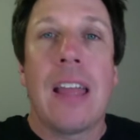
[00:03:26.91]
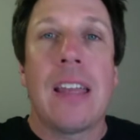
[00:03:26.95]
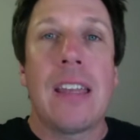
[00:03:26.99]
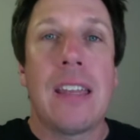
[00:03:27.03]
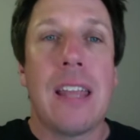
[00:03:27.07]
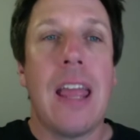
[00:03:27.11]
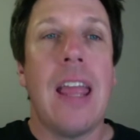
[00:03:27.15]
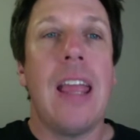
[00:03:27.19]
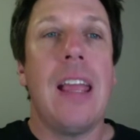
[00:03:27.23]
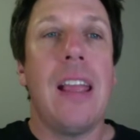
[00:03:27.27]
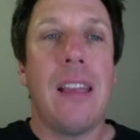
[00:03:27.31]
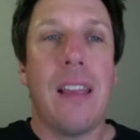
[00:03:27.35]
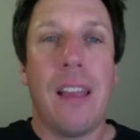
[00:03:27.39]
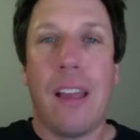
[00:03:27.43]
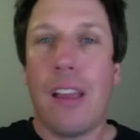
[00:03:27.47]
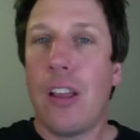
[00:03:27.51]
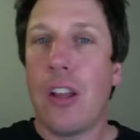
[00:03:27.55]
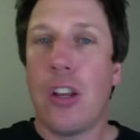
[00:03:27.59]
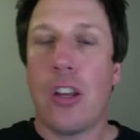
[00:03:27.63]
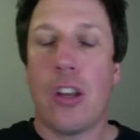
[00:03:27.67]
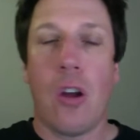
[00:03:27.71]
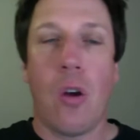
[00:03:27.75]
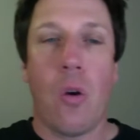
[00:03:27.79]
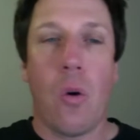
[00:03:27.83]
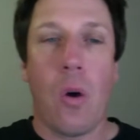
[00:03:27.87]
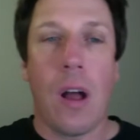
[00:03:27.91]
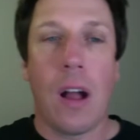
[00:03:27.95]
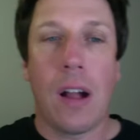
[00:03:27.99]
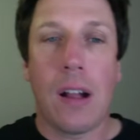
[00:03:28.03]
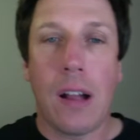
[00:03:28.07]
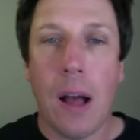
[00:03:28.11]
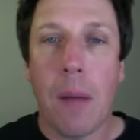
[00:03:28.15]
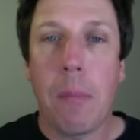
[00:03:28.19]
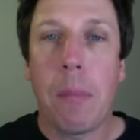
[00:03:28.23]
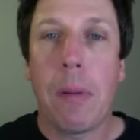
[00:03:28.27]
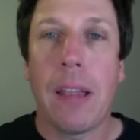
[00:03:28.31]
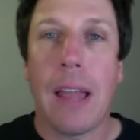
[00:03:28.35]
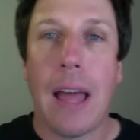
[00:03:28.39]
Take, a
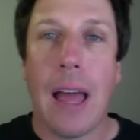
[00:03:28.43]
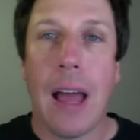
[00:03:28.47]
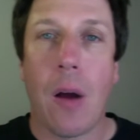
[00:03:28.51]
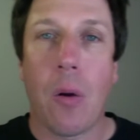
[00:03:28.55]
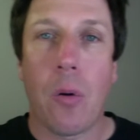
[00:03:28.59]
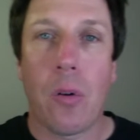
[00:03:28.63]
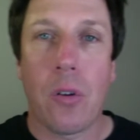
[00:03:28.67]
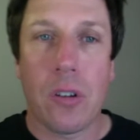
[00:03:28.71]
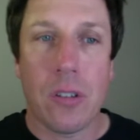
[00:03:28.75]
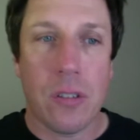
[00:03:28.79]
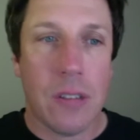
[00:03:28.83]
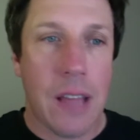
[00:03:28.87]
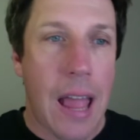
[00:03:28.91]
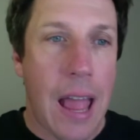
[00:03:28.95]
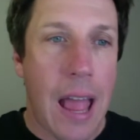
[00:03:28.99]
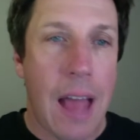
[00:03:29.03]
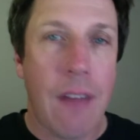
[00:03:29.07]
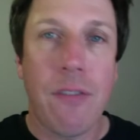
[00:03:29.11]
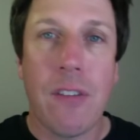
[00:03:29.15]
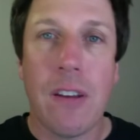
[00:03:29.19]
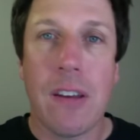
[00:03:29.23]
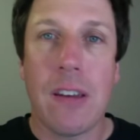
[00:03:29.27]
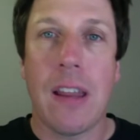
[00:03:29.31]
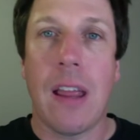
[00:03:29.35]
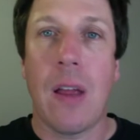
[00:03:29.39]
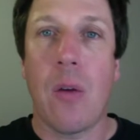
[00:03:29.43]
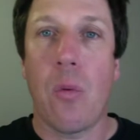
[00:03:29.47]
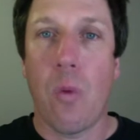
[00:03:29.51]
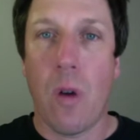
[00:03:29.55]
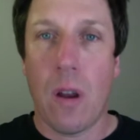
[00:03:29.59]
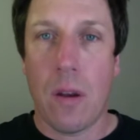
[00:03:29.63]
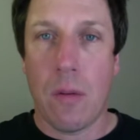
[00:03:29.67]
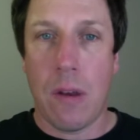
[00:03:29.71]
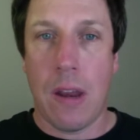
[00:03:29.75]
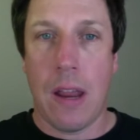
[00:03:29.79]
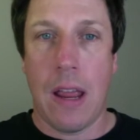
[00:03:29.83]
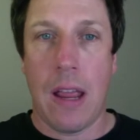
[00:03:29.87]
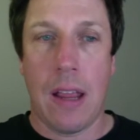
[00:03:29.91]
couple hours, half a day,
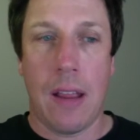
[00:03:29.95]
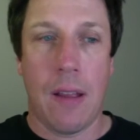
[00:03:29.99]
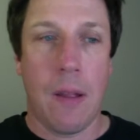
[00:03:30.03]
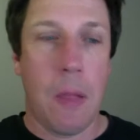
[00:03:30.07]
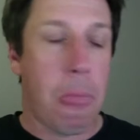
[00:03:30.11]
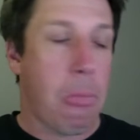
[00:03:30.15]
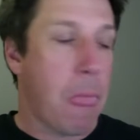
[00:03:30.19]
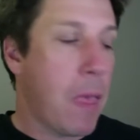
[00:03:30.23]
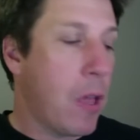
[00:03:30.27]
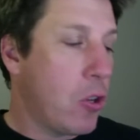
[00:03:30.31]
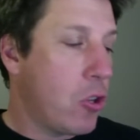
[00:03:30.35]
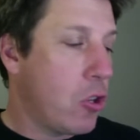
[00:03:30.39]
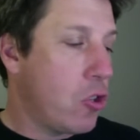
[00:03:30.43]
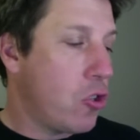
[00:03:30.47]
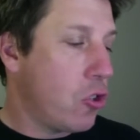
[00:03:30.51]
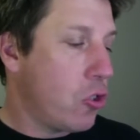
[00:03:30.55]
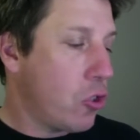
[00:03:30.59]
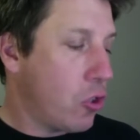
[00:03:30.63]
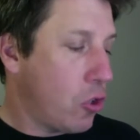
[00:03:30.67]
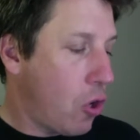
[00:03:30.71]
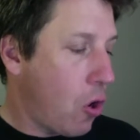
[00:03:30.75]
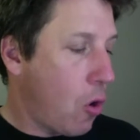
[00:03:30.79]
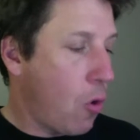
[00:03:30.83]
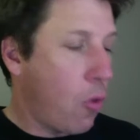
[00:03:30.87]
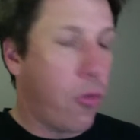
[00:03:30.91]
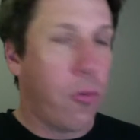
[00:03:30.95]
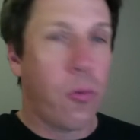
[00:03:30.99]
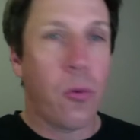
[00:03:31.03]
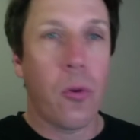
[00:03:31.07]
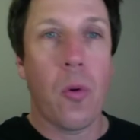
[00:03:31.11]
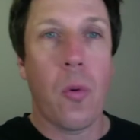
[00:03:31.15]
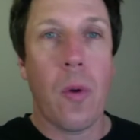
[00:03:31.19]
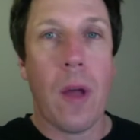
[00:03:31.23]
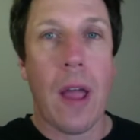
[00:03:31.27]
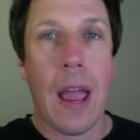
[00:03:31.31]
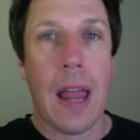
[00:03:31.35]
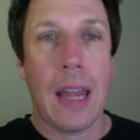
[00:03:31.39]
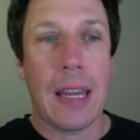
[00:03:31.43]
one day, to just go
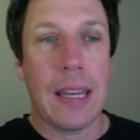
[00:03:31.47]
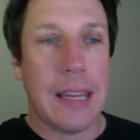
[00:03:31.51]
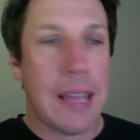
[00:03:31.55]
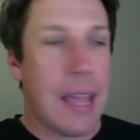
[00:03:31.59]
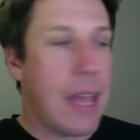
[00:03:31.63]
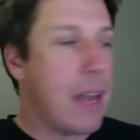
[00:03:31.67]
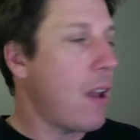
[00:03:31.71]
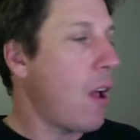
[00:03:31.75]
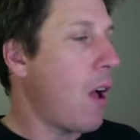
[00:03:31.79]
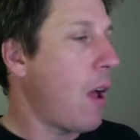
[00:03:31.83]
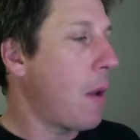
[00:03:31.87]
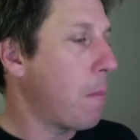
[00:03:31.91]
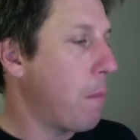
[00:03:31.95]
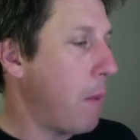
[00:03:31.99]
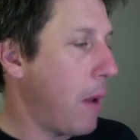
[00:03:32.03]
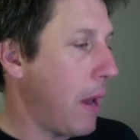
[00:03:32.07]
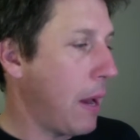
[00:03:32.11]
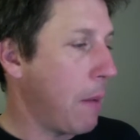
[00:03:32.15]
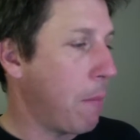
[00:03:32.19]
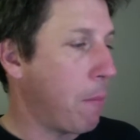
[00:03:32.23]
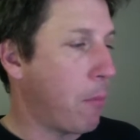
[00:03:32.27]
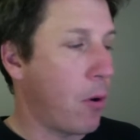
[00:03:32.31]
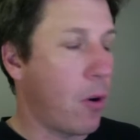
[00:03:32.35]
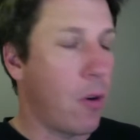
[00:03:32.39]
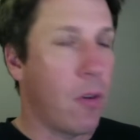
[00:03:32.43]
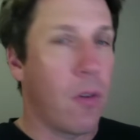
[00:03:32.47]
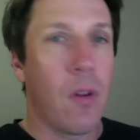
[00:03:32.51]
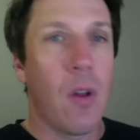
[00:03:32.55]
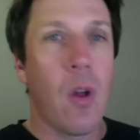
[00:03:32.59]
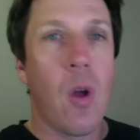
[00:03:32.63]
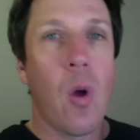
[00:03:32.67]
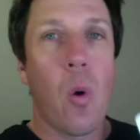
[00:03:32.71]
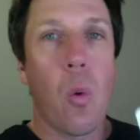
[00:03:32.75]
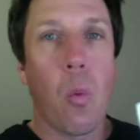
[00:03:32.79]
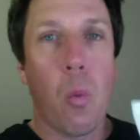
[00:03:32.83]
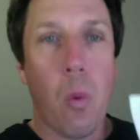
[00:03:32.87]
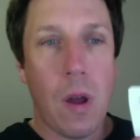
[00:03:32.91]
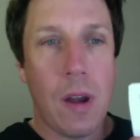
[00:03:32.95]
through and get on paper
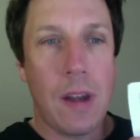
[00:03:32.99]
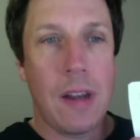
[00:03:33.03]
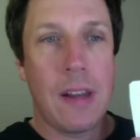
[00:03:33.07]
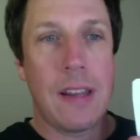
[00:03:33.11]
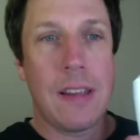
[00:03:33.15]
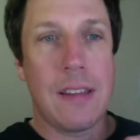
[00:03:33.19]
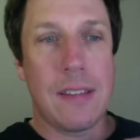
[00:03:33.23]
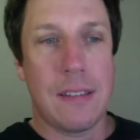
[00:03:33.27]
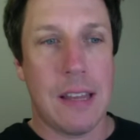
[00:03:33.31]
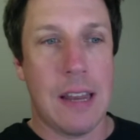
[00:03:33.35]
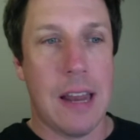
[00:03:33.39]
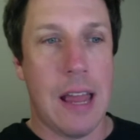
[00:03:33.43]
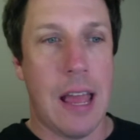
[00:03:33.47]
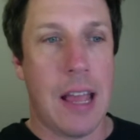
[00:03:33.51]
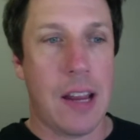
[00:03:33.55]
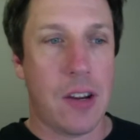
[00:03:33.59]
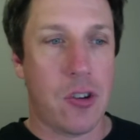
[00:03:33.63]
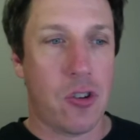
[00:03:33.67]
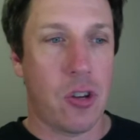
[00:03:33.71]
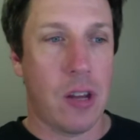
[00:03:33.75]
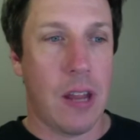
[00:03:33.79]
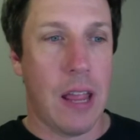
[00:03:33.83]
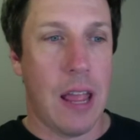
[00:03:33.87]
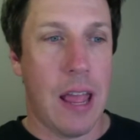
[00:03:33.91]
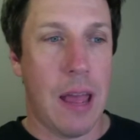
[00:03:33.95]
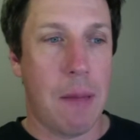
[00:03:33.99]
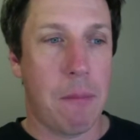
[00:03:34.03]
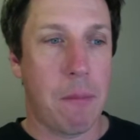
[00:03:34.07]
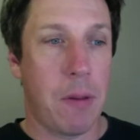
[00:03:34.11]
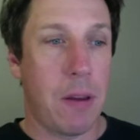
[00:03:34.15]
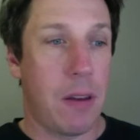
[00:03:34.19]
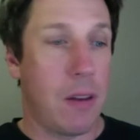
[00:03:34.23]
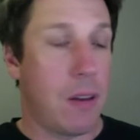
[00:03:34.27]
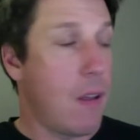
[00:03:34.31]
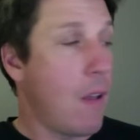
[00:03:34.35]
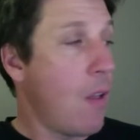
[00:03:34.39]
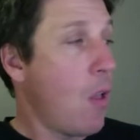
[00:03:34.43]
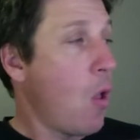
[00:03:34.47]
what it is that actually
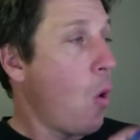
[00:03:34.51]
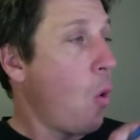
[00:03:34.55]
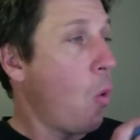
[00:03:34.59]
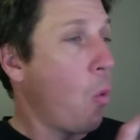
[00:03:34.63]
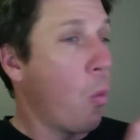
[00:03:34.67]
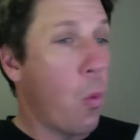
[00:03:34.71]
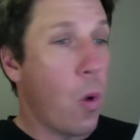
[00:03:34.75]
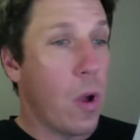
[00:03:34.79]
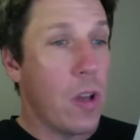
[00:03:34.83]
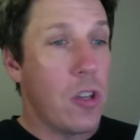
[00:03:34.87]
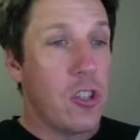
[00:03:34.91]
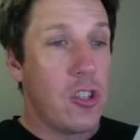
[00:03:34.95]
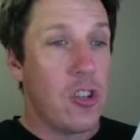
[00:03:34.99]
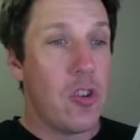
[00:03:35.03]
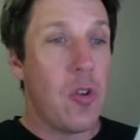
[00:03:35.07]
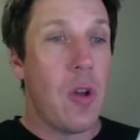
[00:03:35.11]
happened. Once you